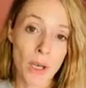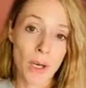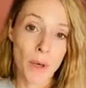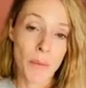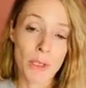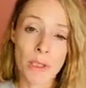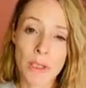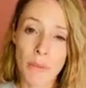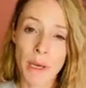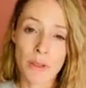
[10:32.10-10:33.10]
And just
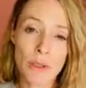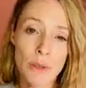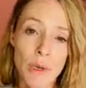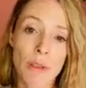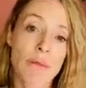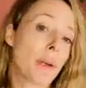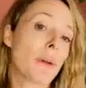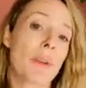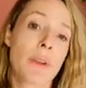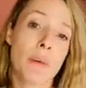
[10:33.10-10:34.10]
going back to the dry
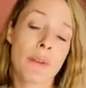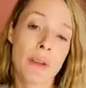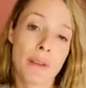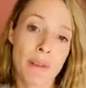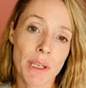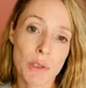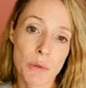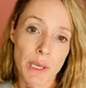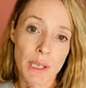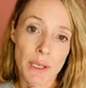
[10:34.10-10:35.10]
throat, instead of having a
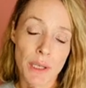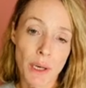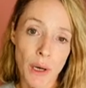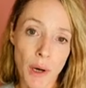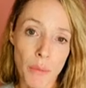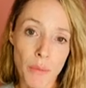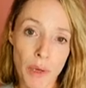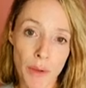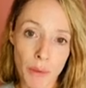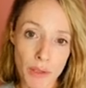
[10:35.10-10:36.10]
drink,
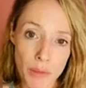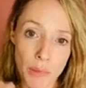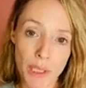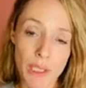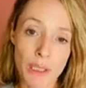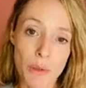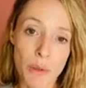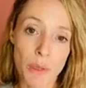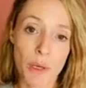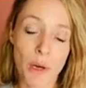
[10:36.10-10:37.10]
otherwise you might need the
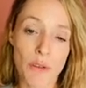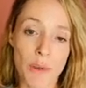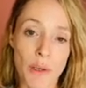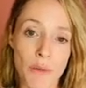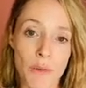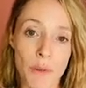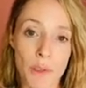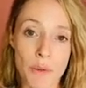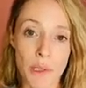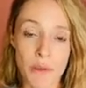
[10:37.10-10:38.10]
toilet halfway through,
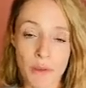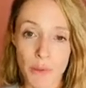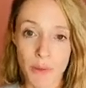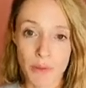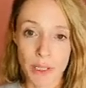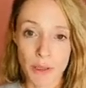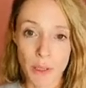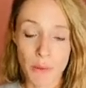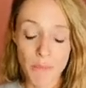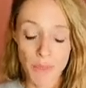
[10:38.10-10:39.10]
which will interrupt your
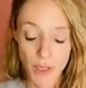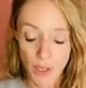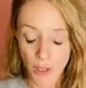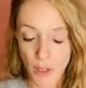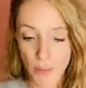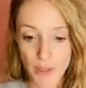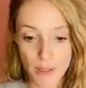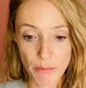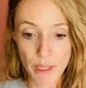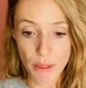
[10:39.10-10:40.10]
session.
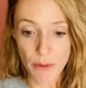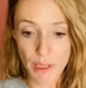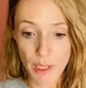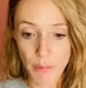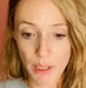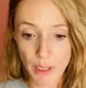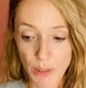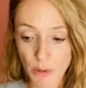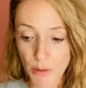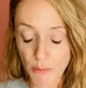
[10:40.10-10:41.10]
There's a really good tip here.
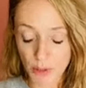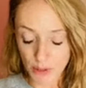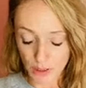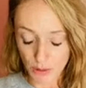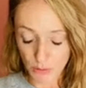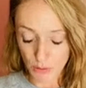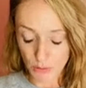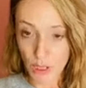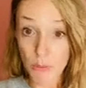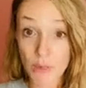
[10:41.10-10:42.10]
You can put
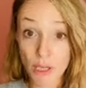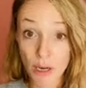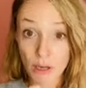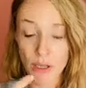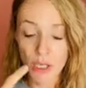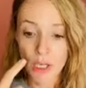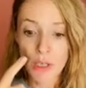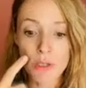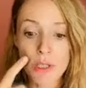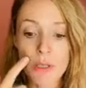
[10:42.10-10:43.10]
your tongue
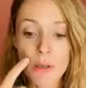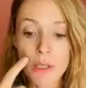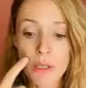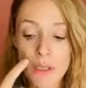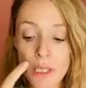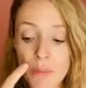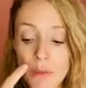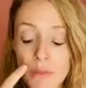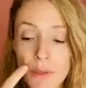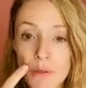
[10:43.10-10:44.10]
just on
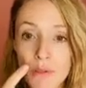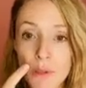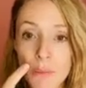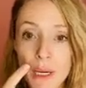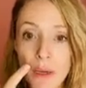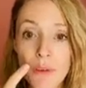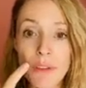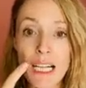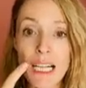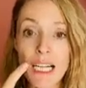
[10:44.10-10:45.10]
the roof of your mouth,